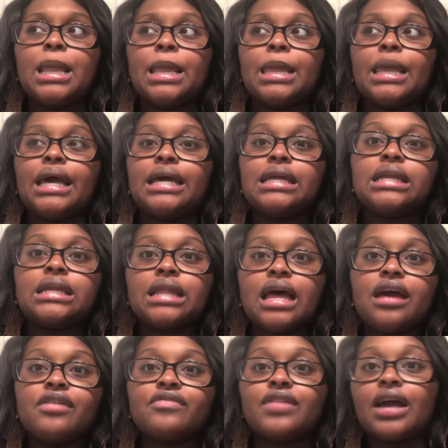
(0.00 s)
late in
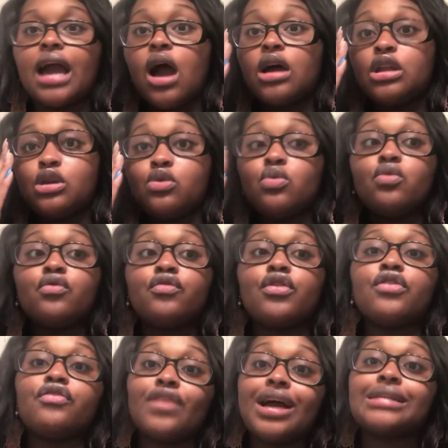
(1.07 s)
life. Like, I knew
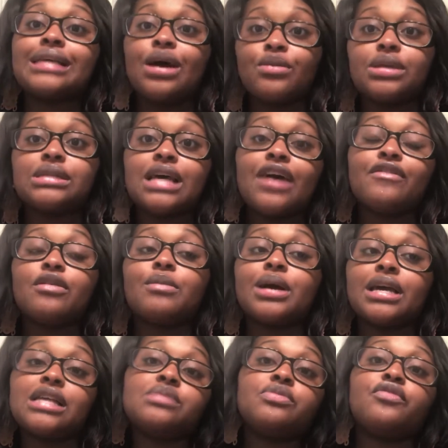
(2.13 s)
for a fact I wanted to have all
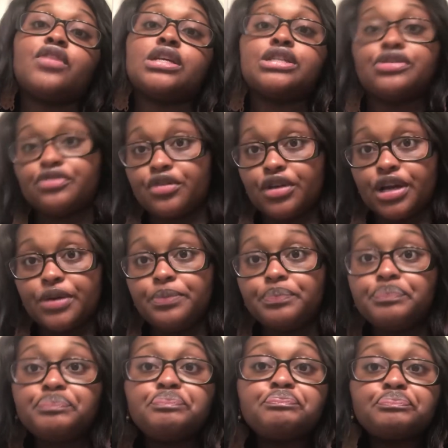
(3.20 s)
my kids before I turned 30.
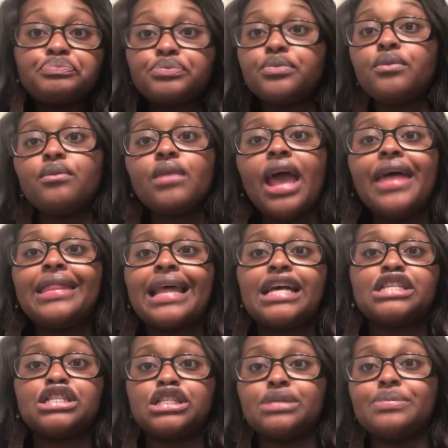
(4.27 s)
And
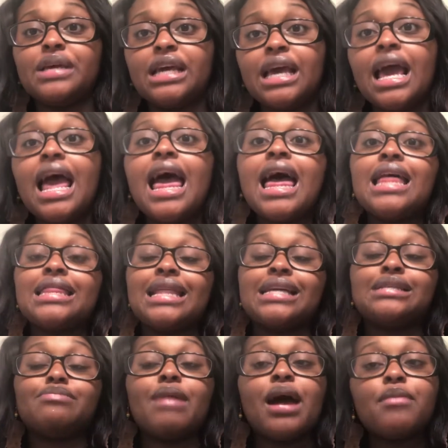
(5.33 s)
that's just me.
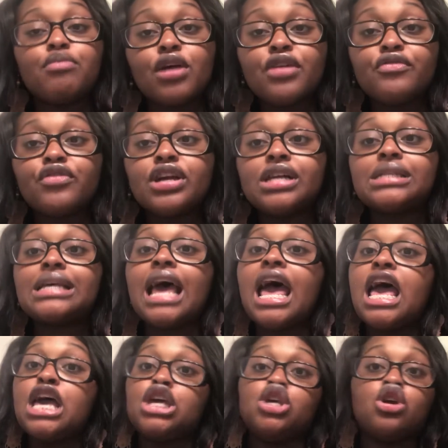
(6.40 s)
That's my preference.
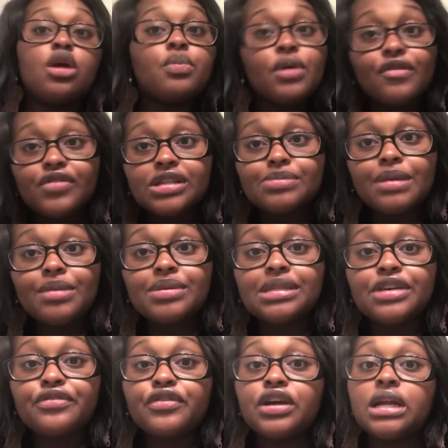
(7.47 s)
Your preference might be
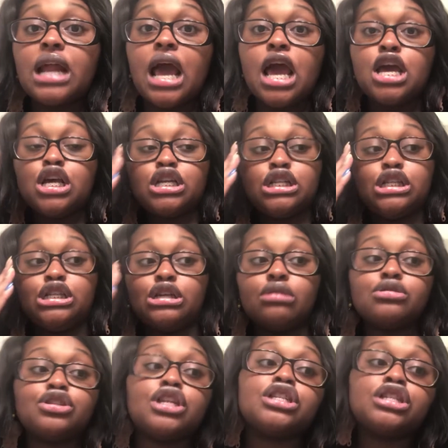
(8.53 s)
different.
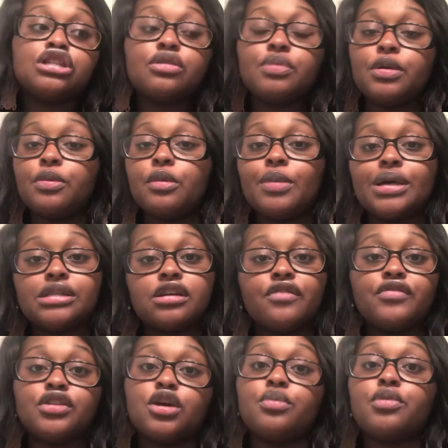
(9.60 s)
Don't judge other people based
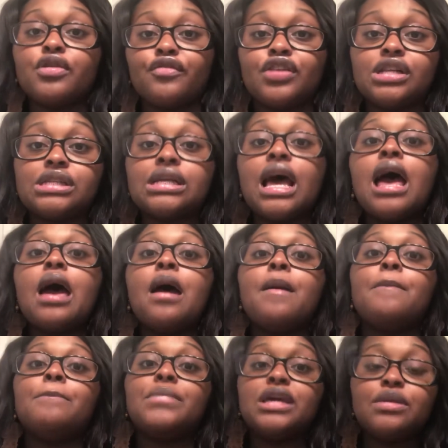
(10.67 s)
off of their preference.
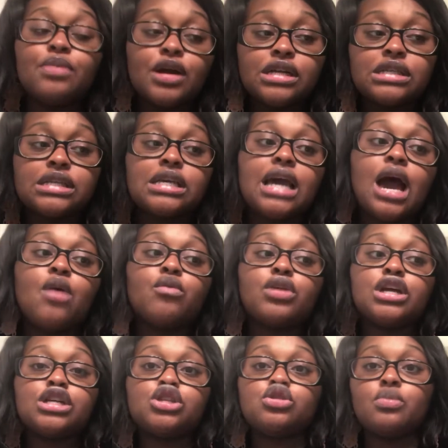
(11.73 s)
Me, personally, I
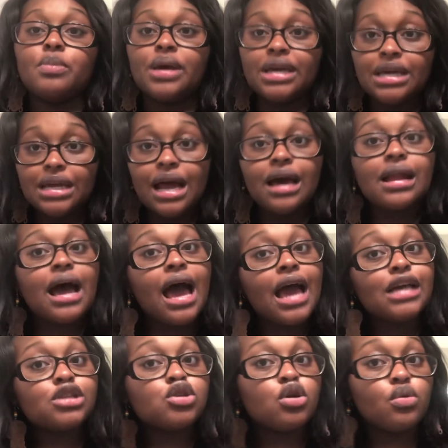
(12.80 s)
wanted to make it out of
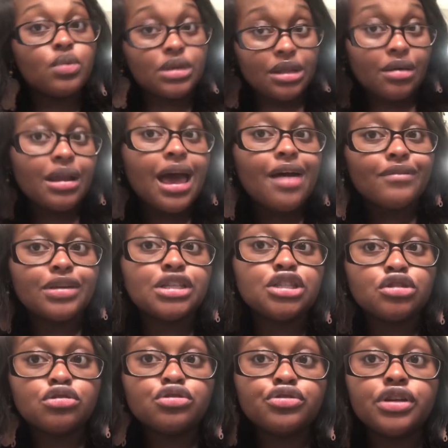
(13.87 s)
high school without having
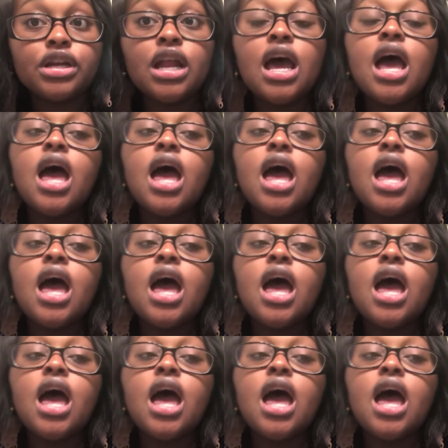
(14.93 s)
children.